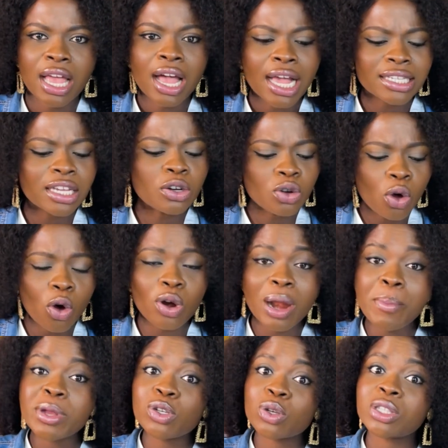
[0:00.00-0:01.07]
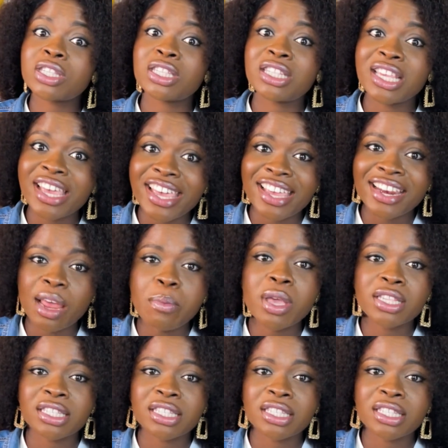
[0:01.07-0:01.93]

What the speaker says: I said, no, let me